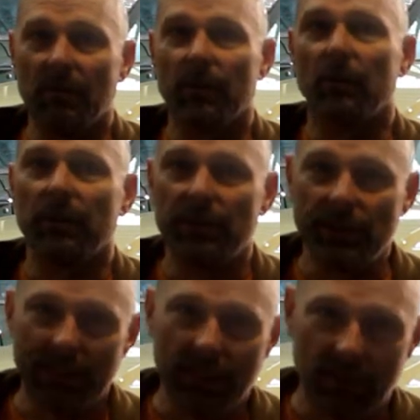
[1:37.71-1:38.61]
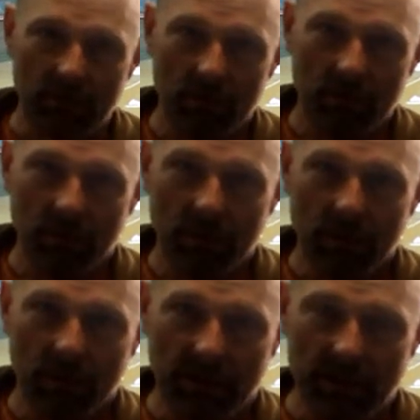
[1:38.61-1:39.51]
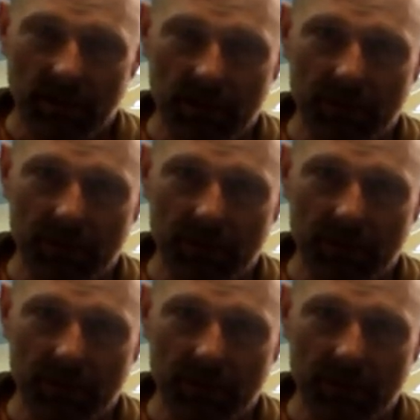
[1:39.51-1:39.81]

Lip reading: You're going to see it in this